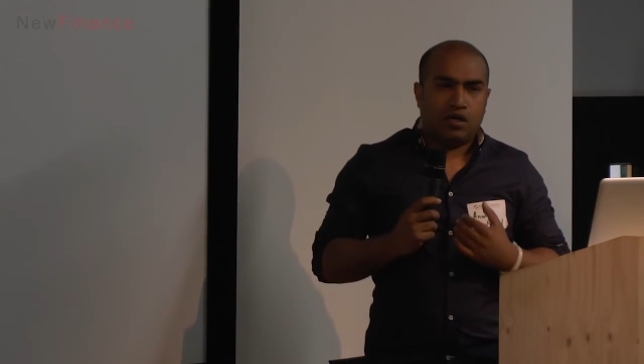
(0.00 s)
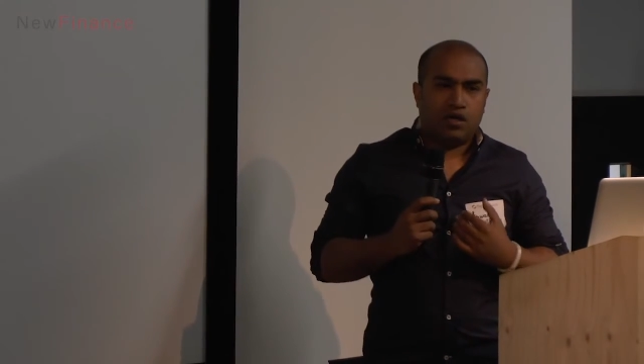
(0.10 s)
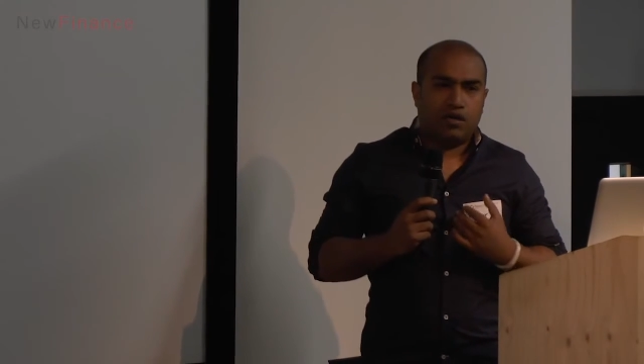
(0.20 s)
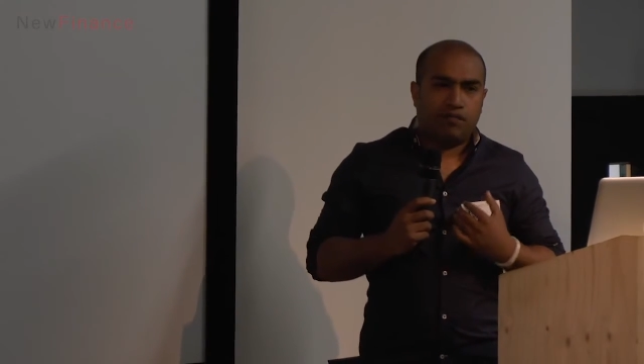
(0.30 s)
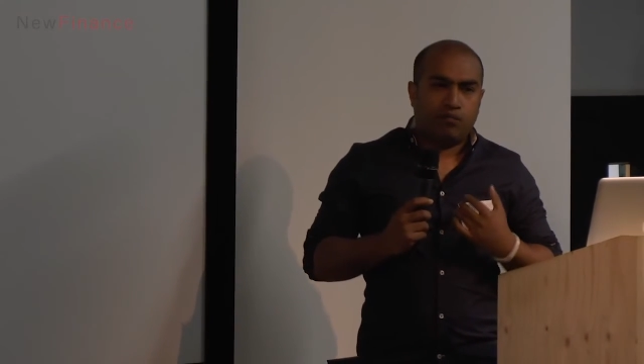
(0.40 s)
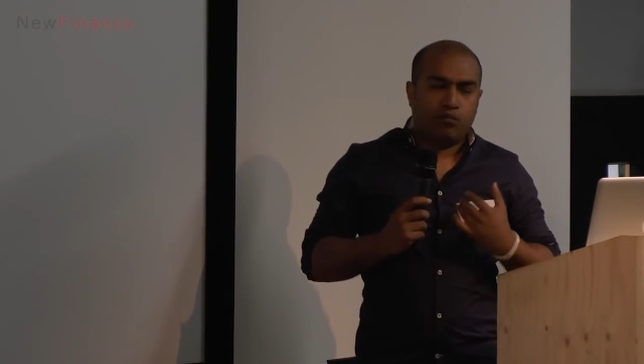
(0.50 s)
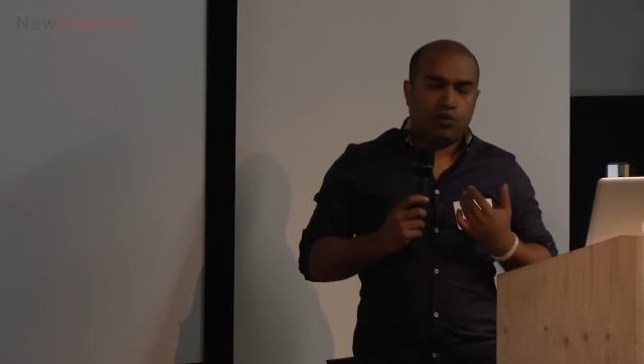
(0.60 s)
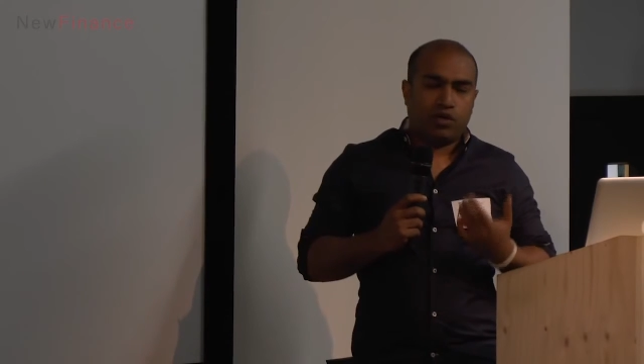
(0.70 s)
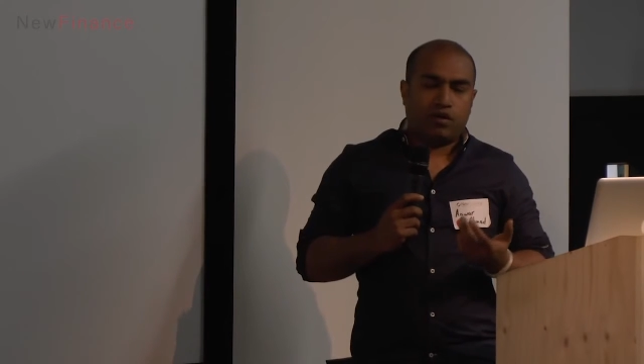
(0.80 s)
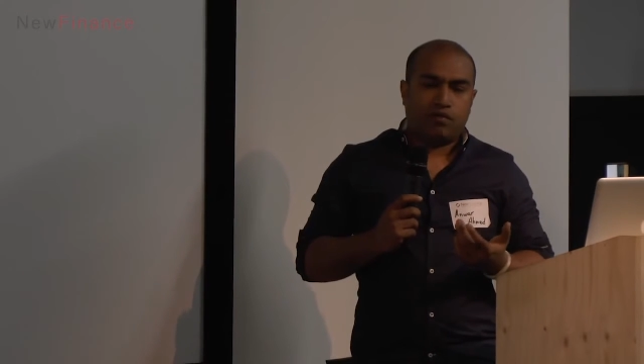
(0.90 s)
Um,
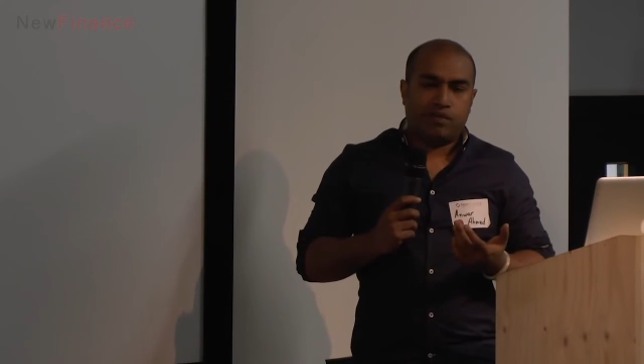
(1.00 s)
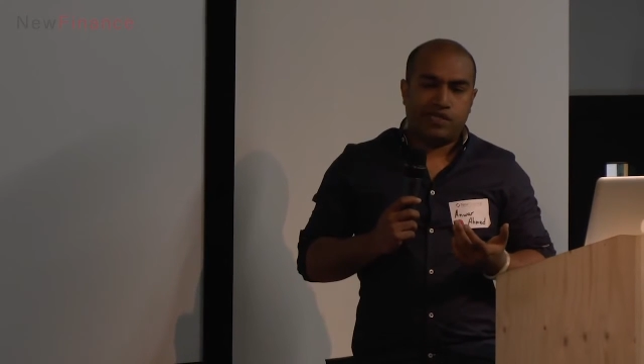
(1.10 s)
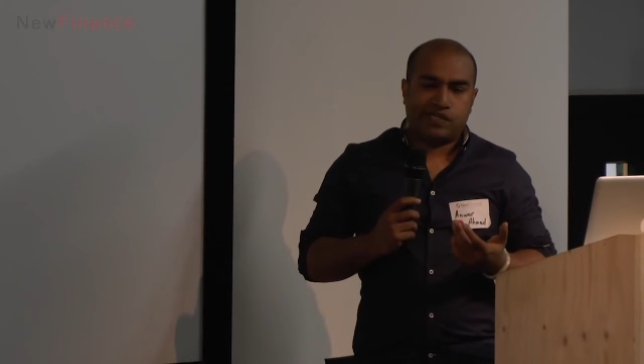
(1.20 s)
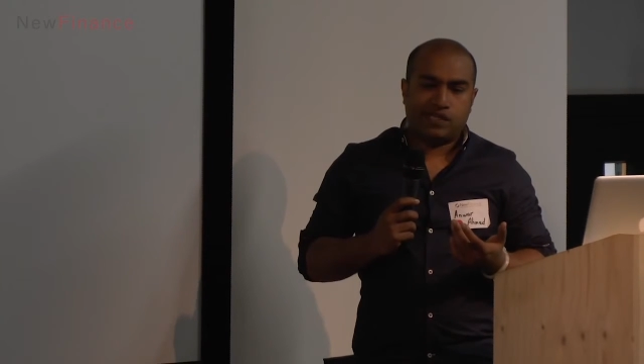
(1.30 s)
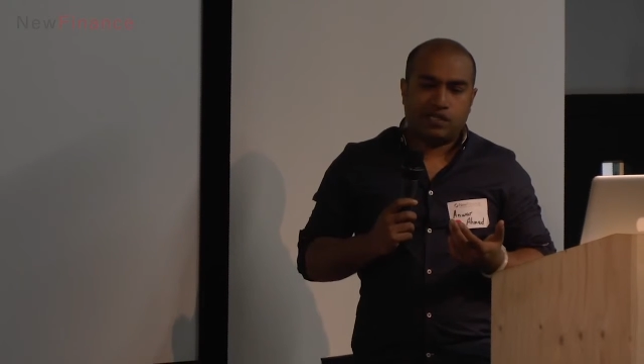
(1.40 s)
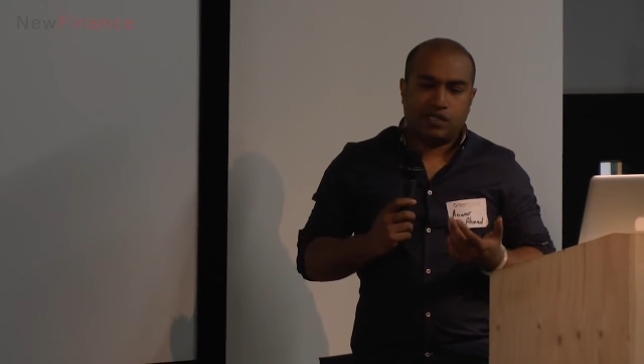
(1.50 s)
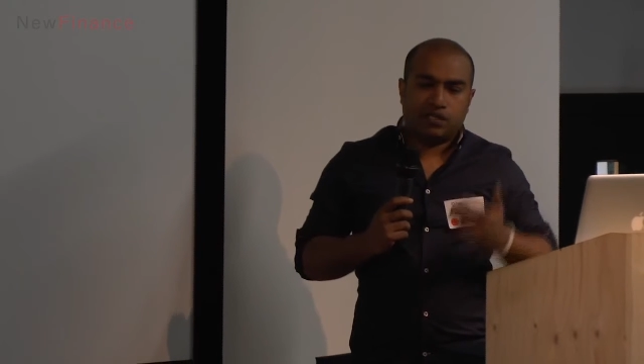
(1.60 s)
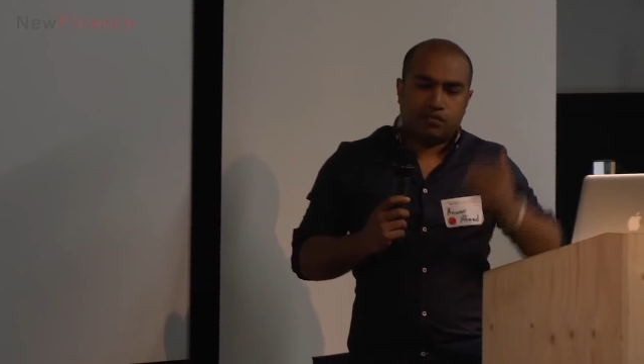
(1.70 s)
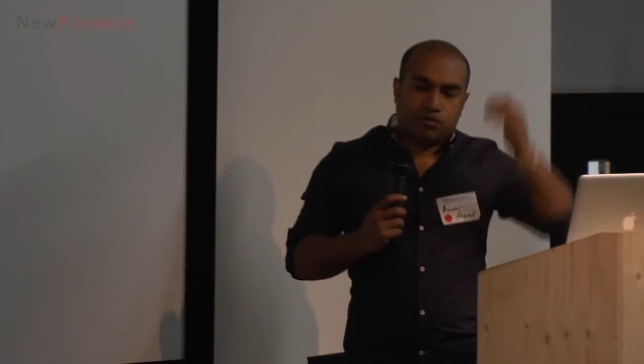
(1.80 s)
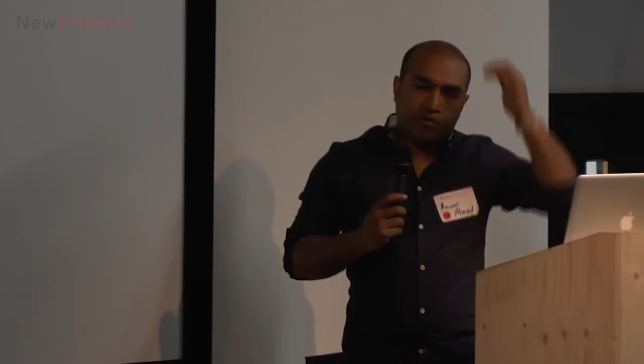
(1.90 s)
we are basically
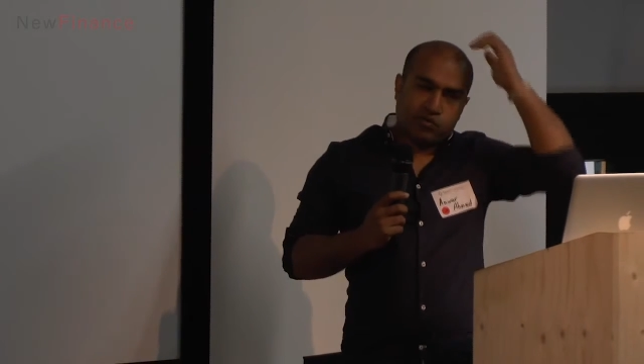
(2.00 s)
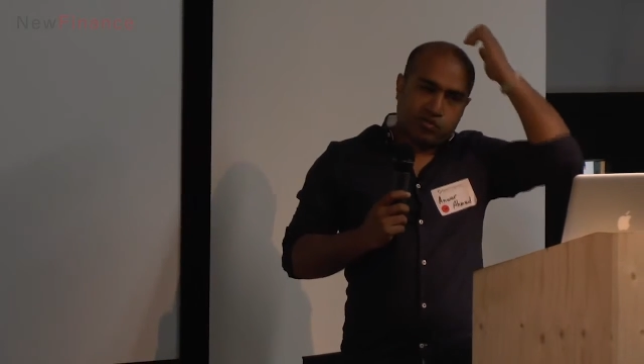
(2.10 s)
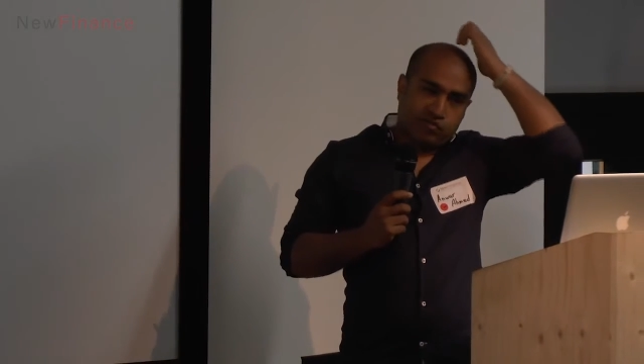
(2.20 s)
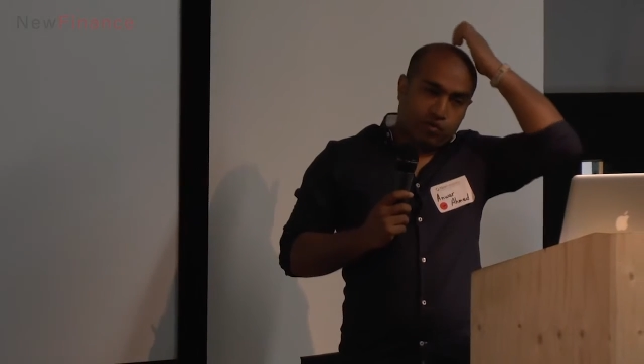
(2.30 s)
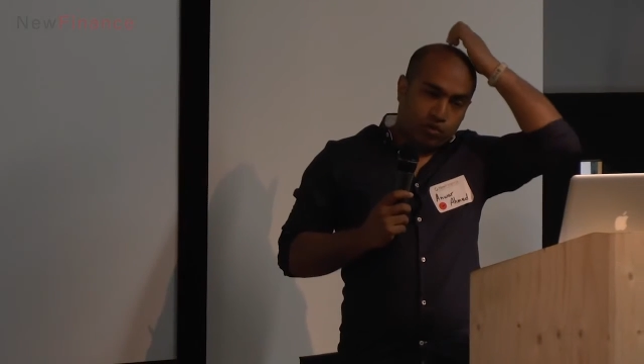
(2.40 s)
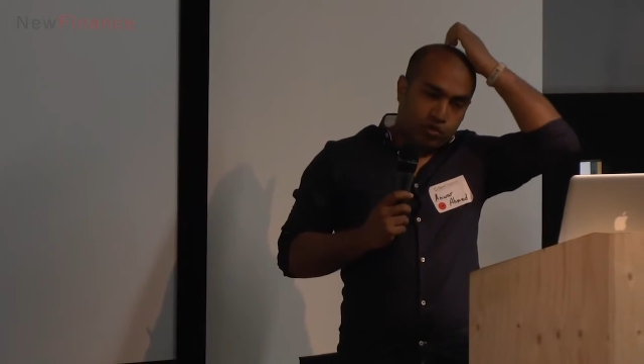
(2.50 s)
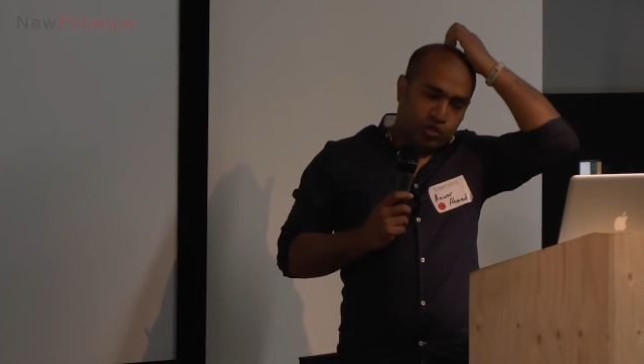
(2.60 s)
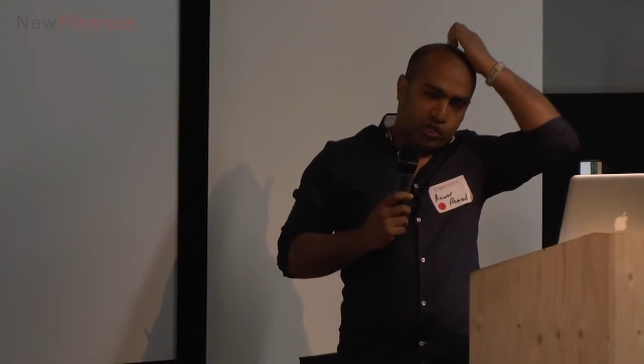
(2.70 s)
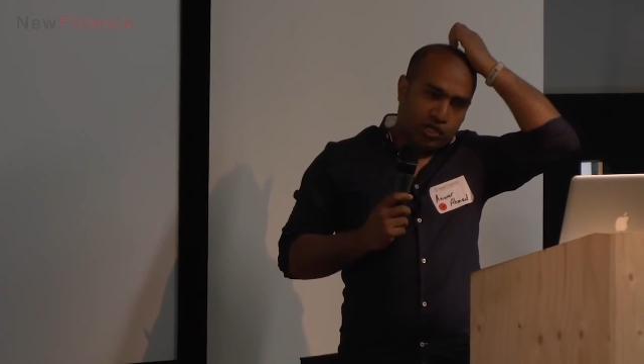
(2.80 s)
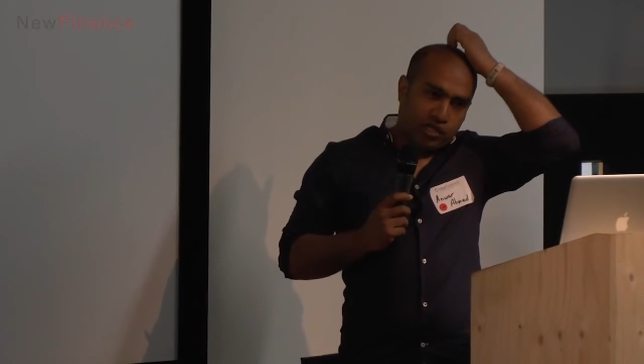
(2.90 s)
in the process of
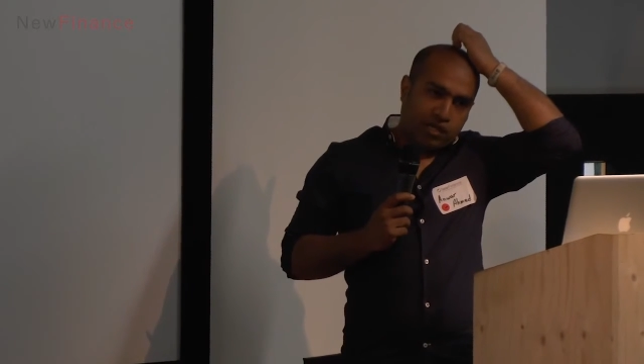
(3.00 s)
launching